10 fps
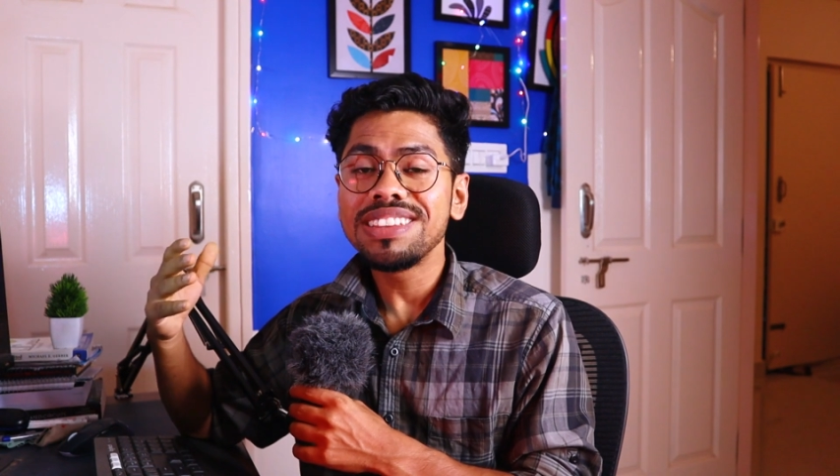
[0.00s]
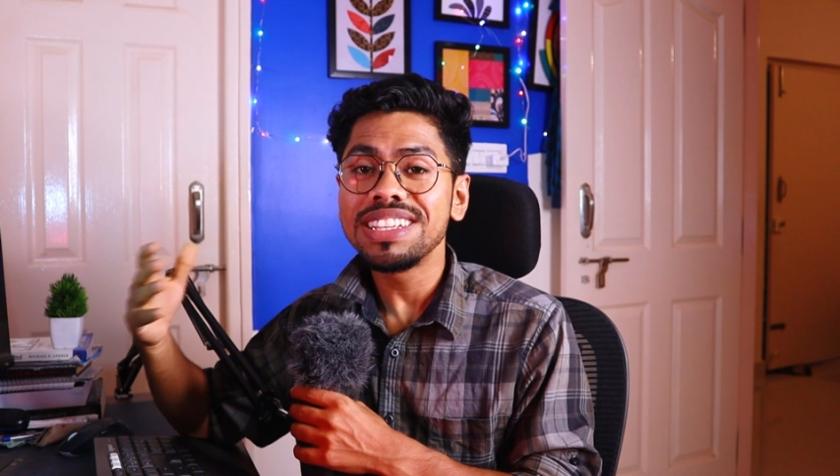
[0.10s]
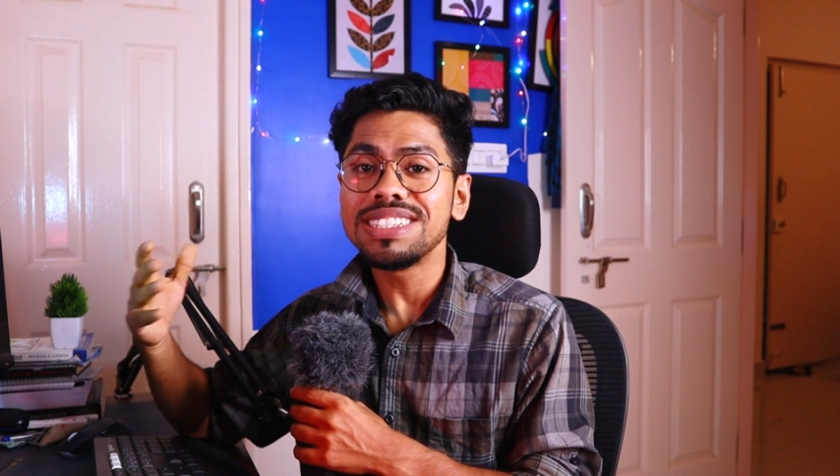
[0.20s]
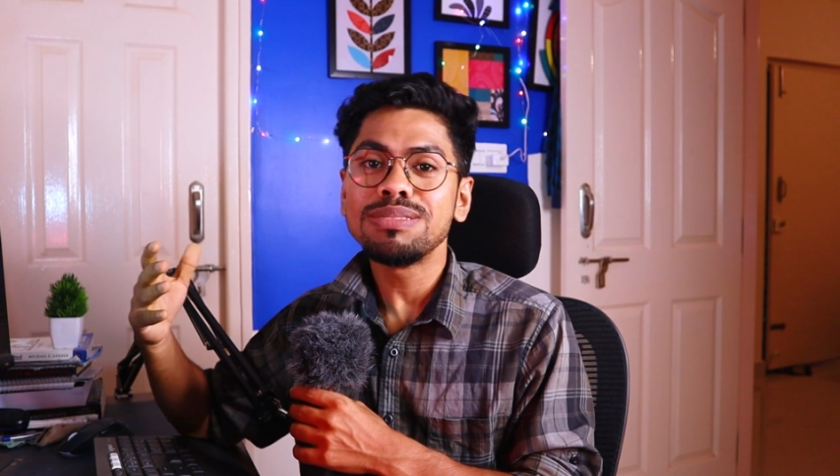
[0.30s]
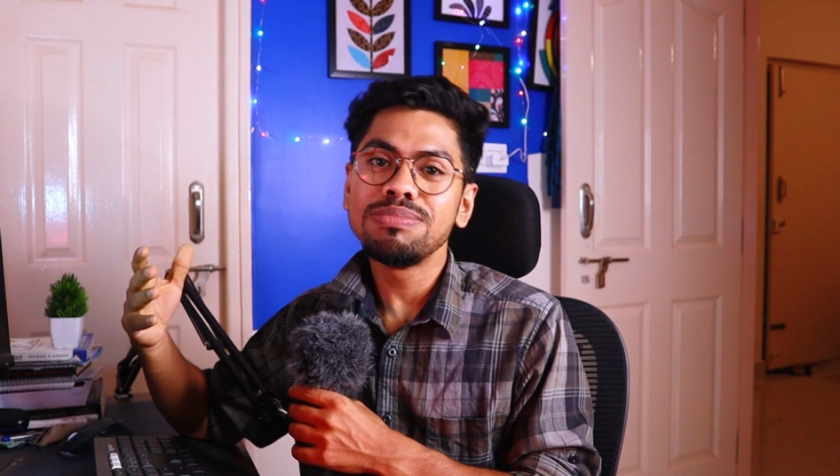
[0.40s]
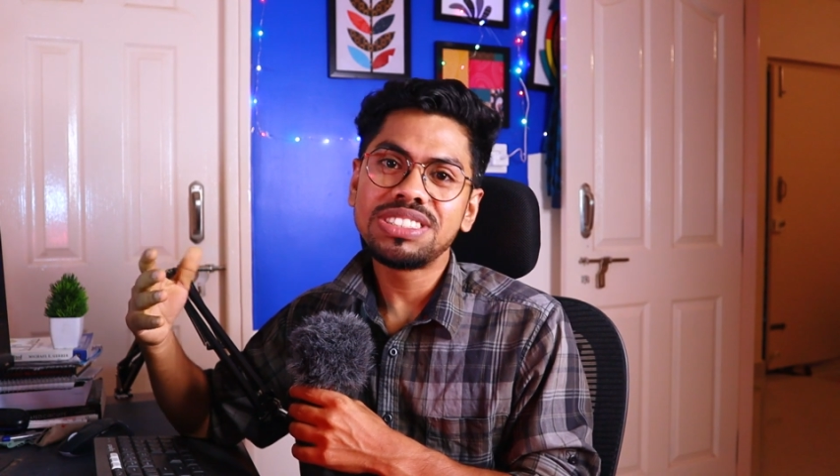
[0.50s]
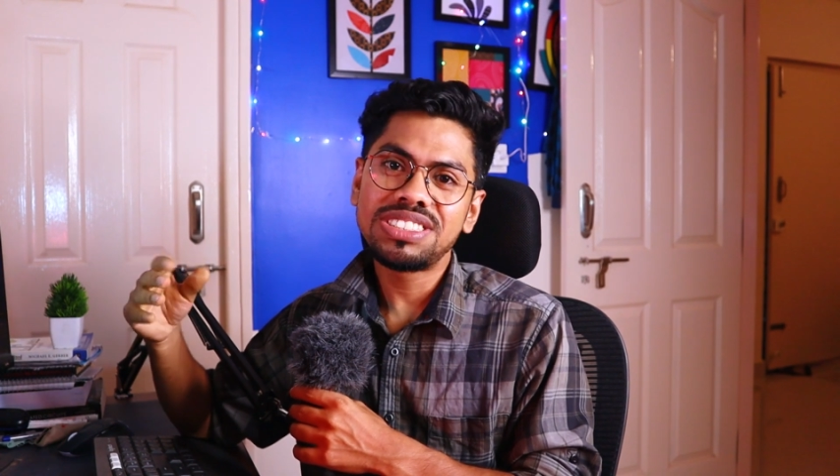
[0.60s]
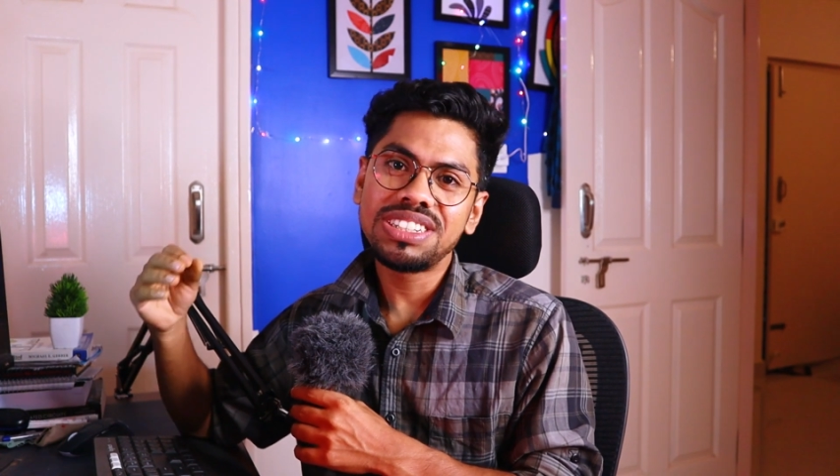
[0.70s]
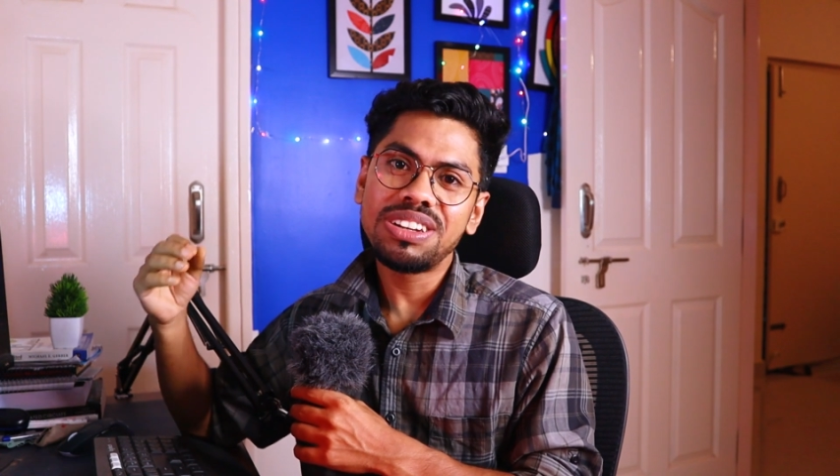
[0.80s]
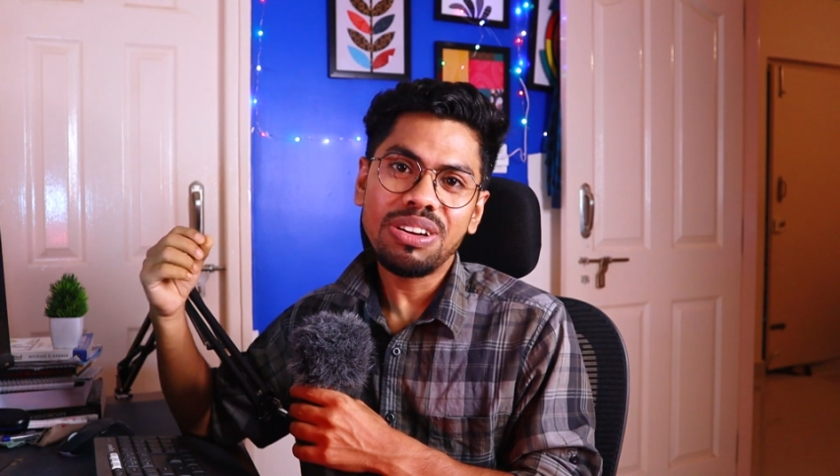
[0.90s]
this
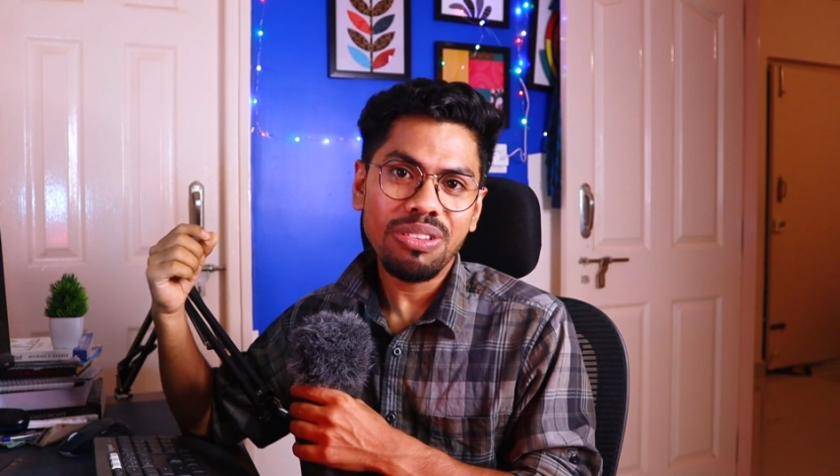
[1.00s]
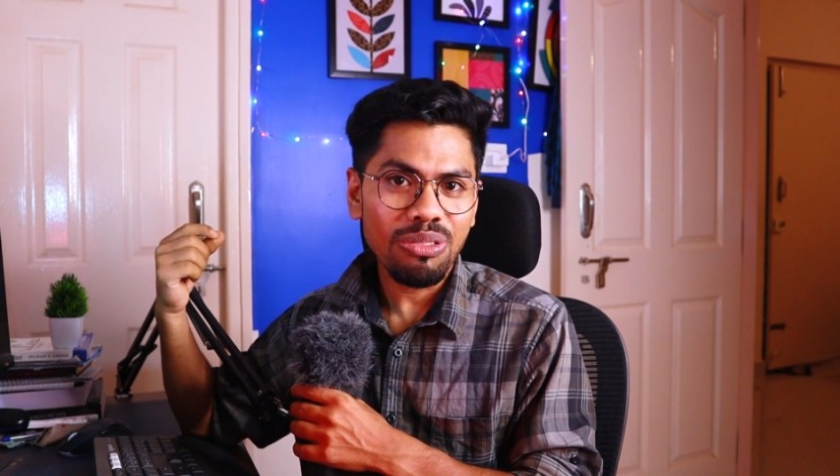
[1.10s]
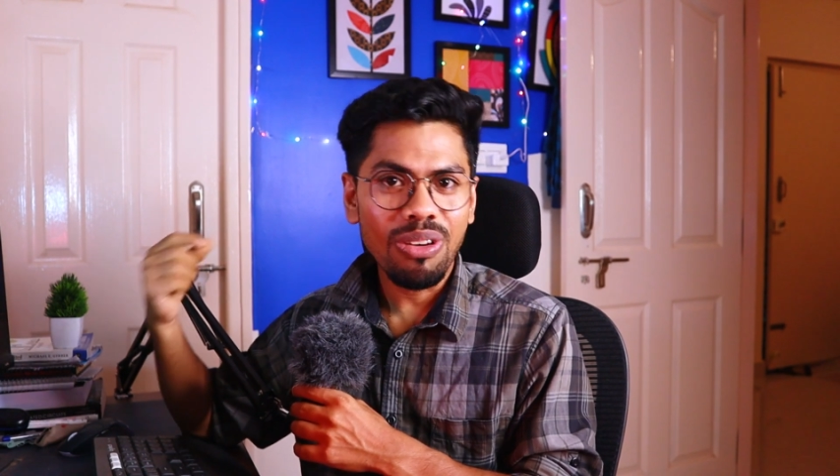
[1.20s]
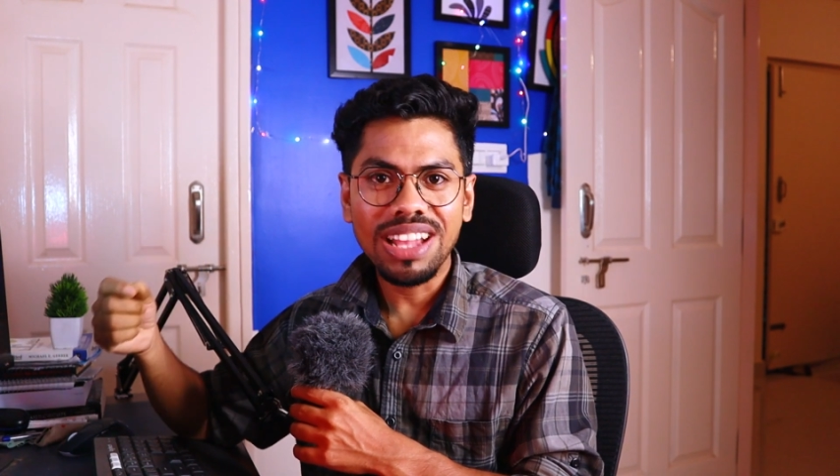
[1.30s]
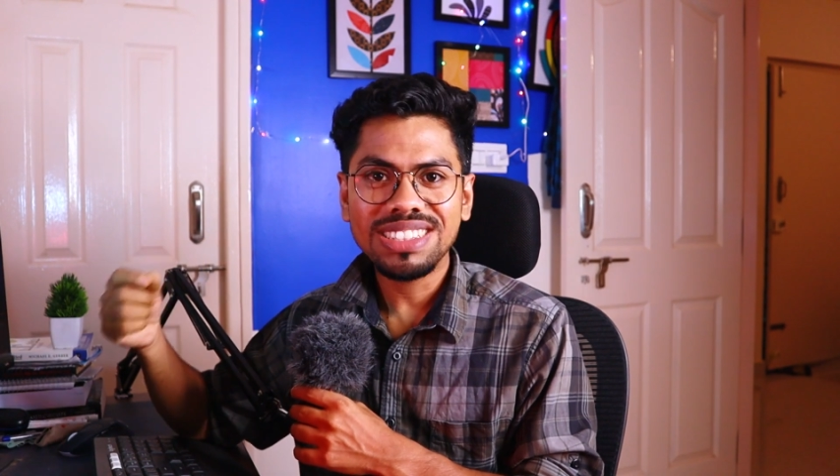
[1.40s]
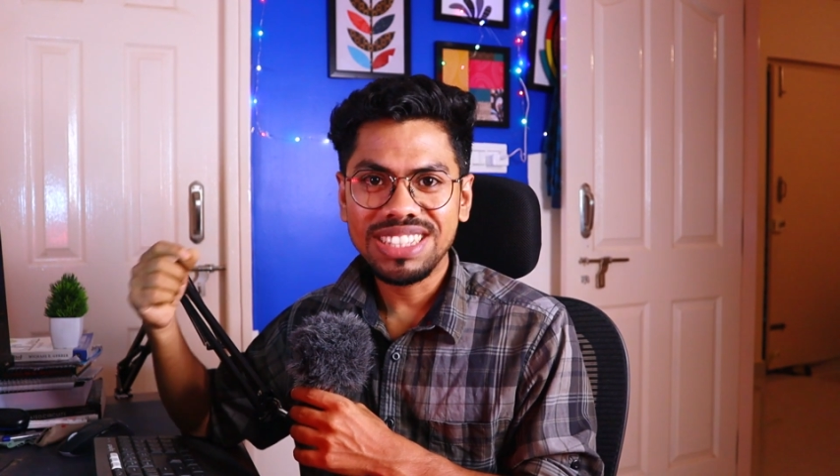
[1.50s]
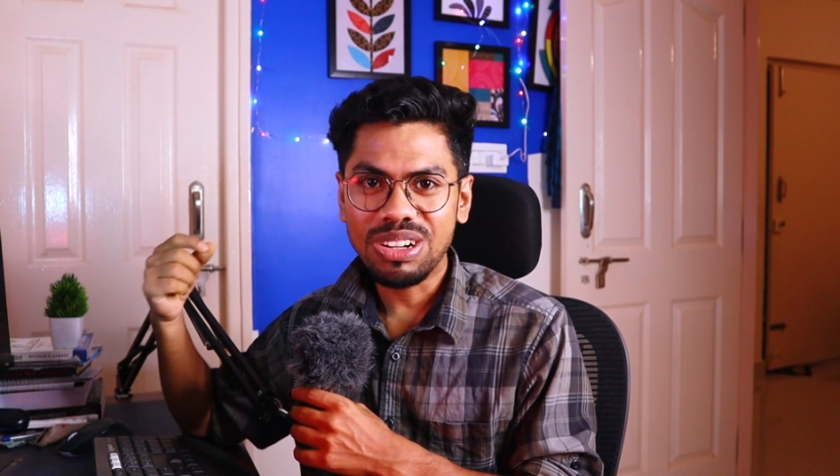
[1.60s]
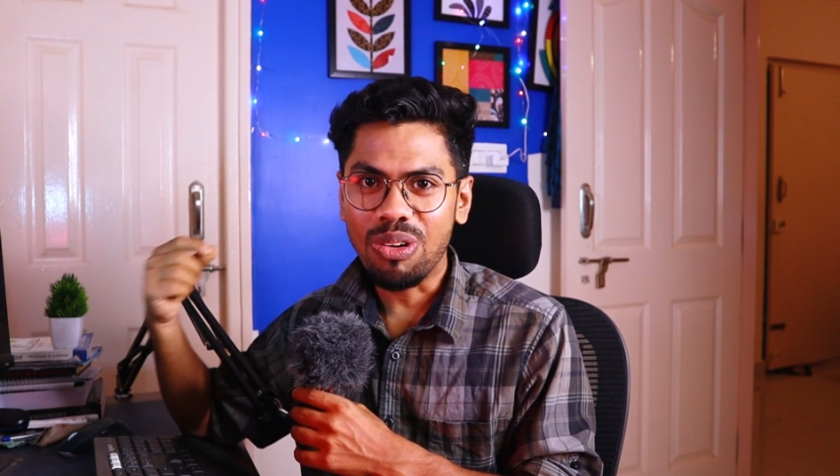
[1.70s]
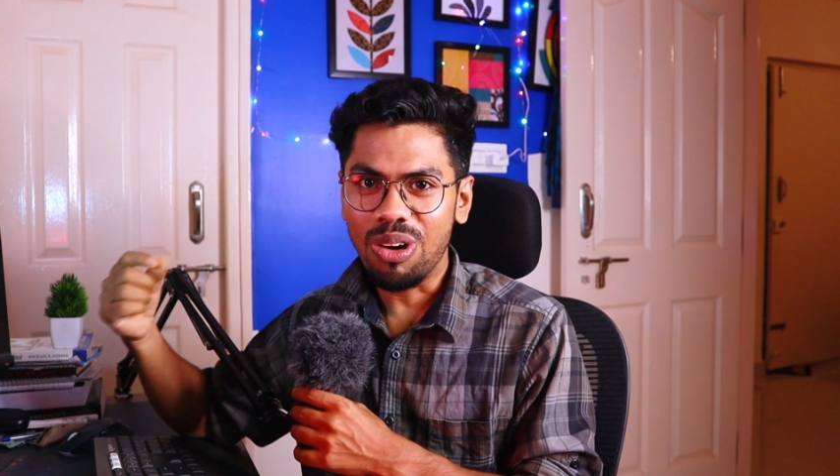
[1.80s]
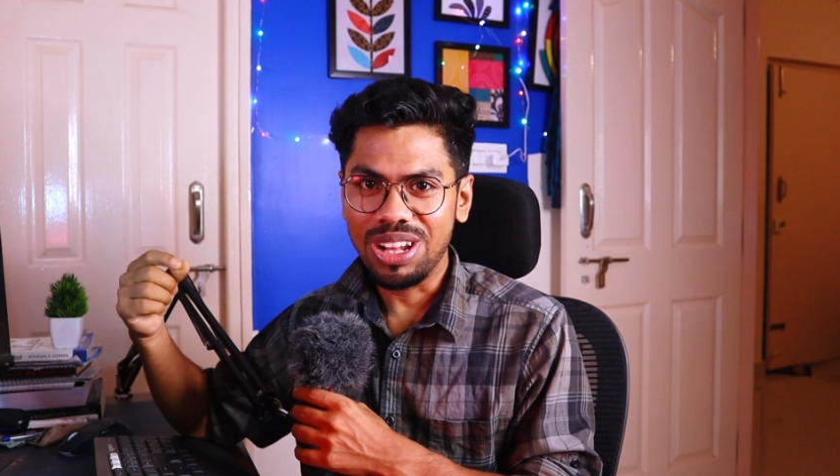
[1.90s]
mystery once and
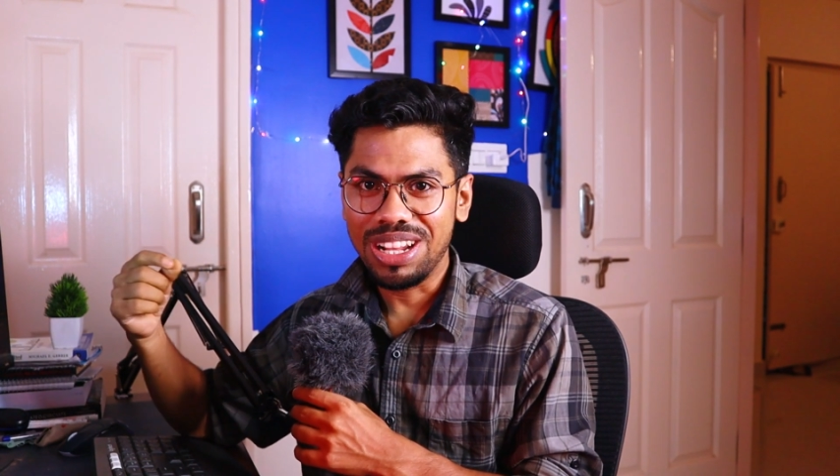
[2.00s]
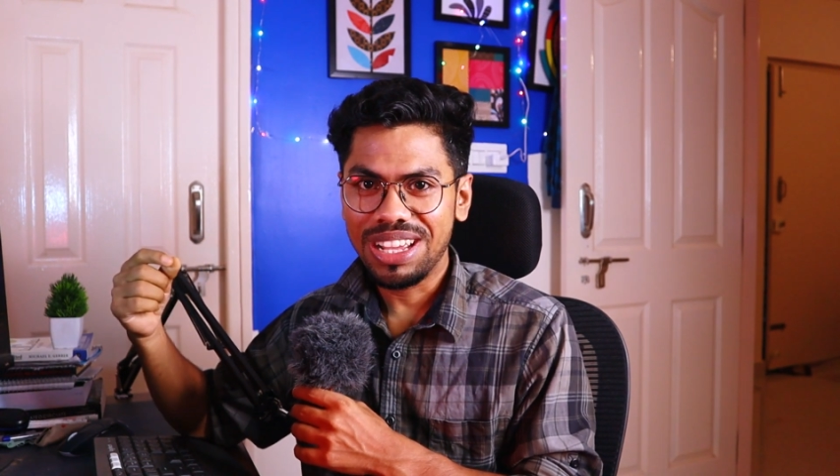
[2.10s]
all.